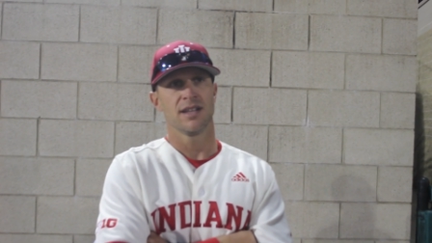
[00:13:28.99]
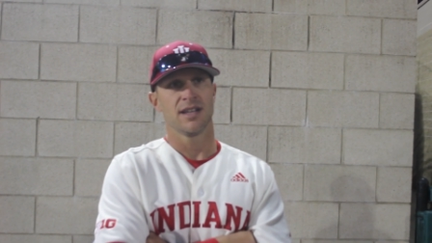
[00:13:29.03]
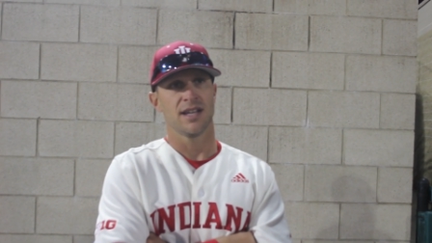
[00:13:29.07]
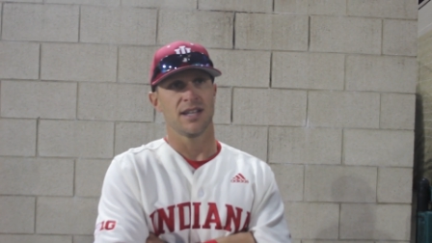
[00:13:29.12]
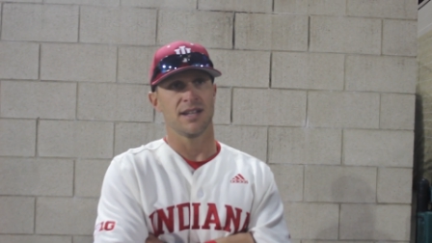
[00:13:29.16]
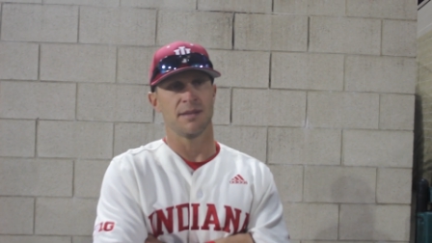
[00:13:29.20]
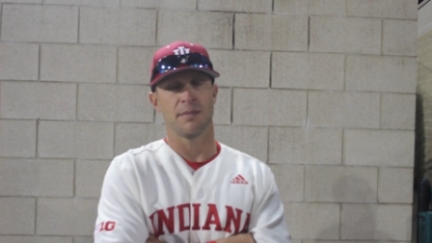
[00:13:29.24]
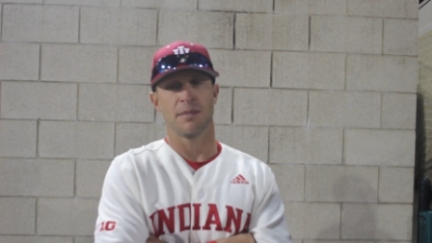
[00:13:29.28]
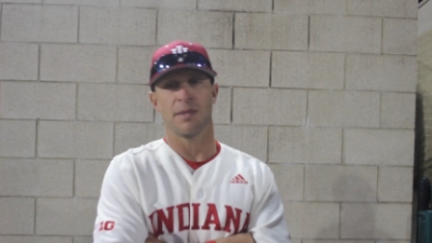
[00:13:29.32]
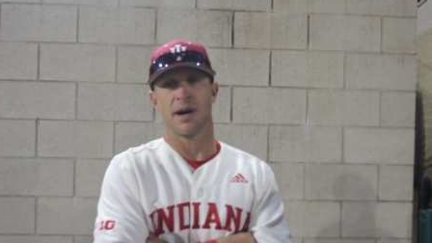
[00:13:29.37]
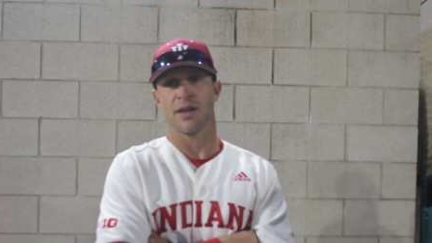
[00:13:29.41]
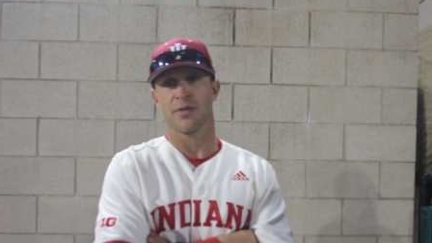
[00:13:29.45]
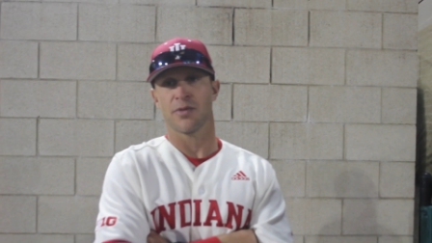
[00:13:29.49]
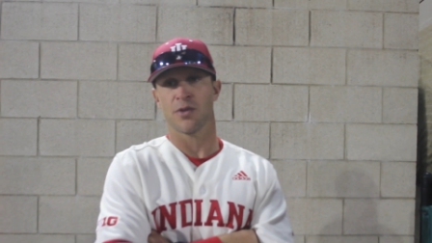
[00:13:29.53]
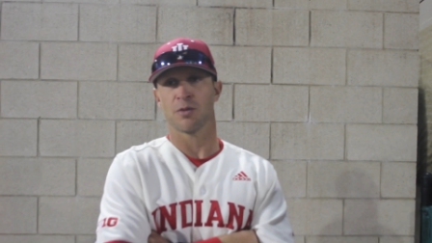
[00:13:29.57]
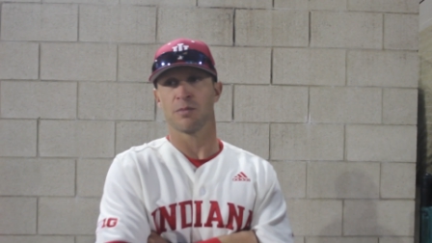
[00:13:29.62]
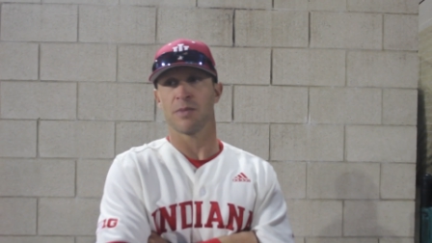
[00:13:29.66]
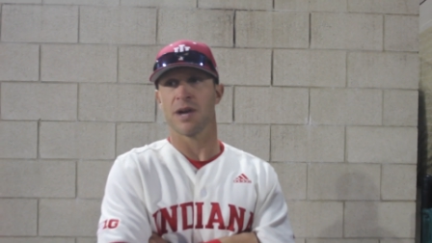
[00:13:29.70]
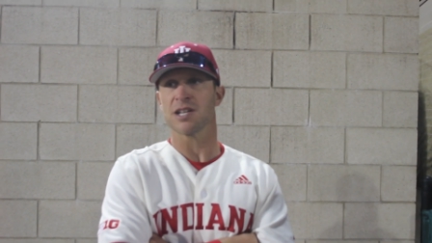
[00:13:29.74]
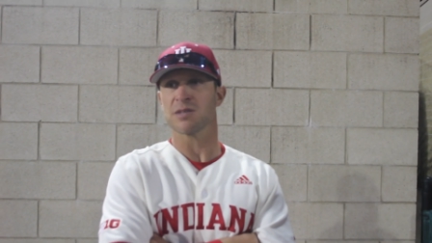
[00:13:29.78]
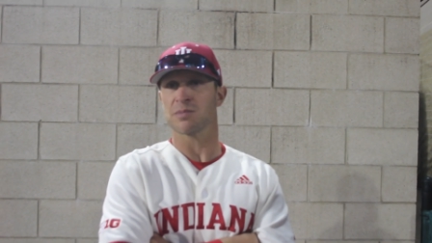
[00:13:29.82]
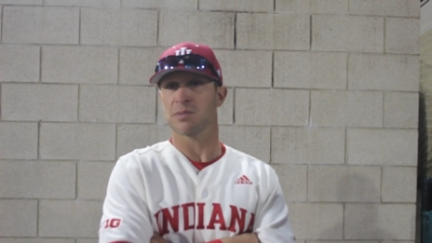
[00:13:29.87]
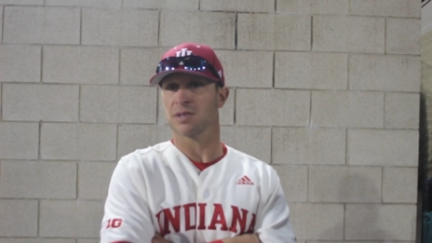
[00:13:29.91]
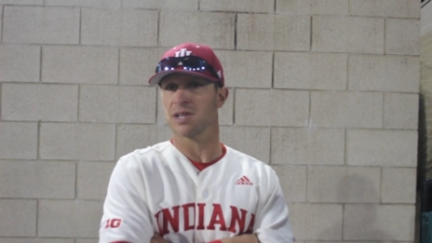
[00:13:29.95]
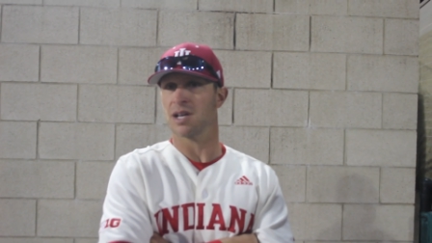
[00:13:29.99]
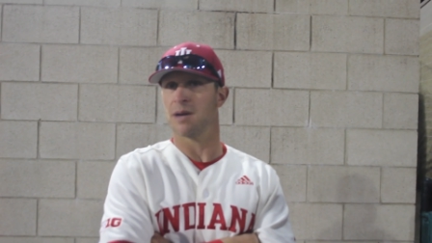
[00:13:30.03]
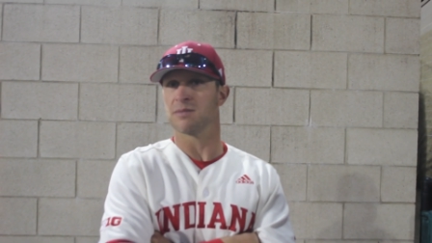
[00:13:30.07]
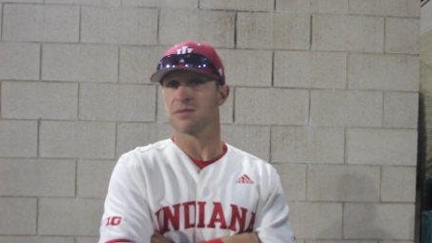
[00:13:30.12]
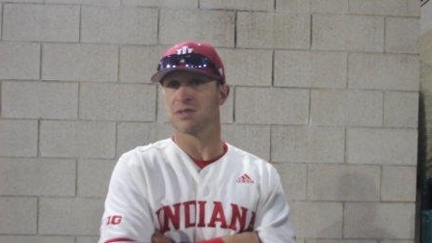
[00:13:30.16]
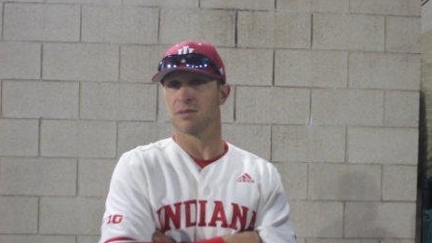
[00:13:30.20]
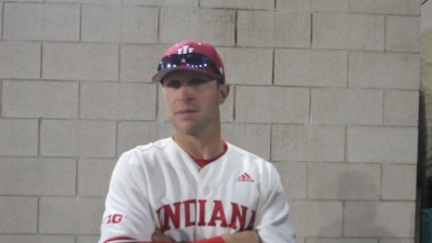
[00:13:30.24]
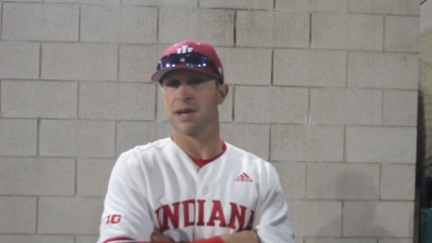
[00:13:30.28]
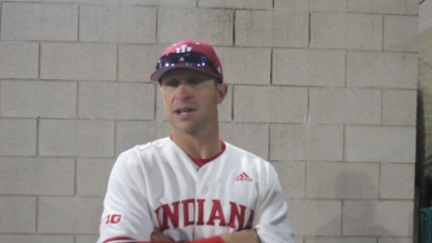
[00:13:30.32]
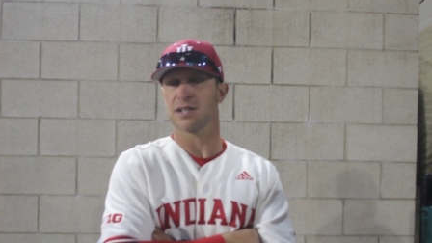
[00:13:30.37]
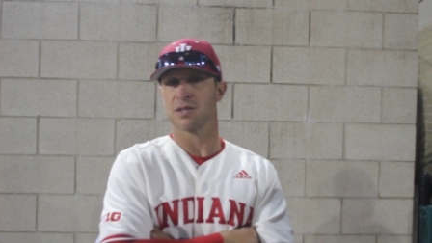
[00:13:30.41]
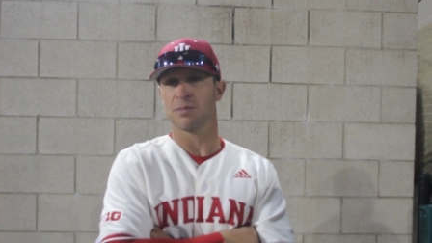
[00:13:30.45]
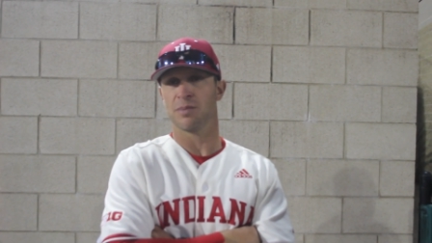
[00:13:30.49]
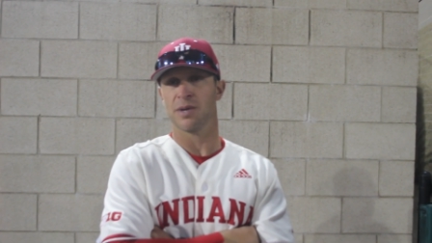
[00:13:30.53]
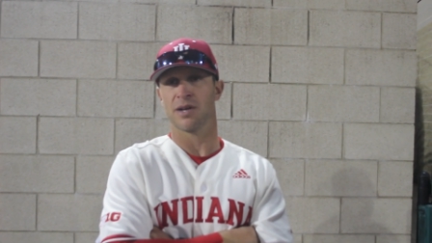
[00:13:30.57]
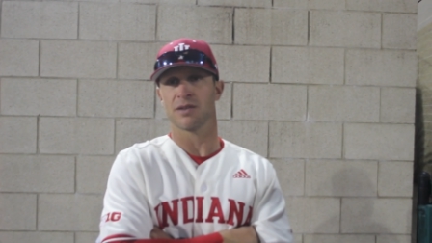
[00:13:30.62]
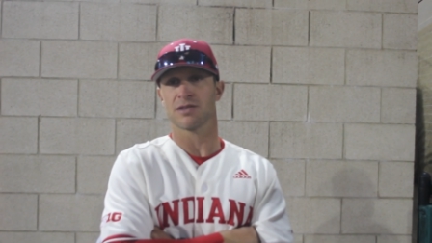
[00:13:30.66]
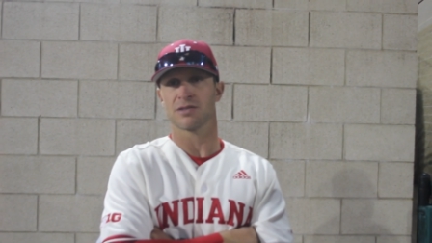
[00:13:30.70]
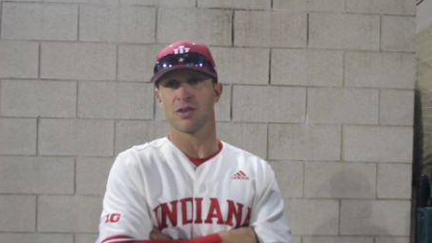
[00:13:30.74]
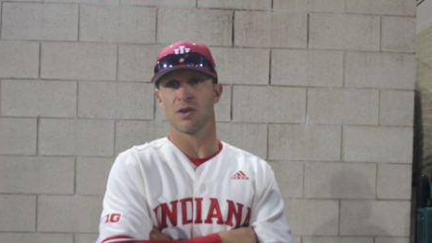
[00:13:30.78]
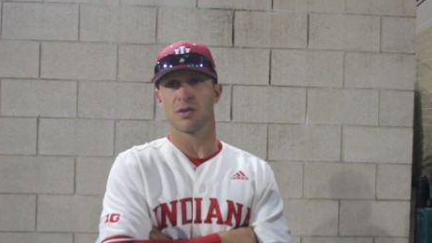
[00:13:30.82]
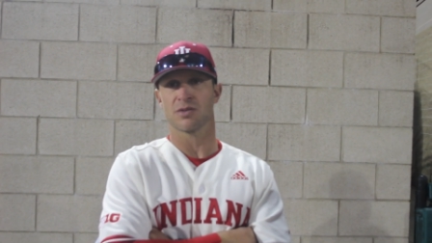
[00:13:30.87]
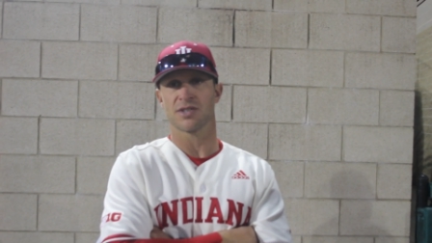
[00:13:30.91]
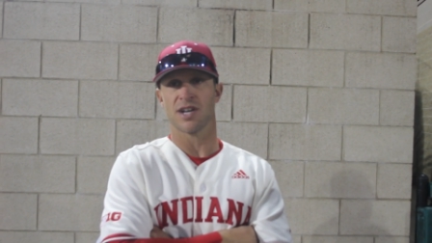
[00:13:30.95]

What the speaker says: and my third baseman comes and makes a play on a slow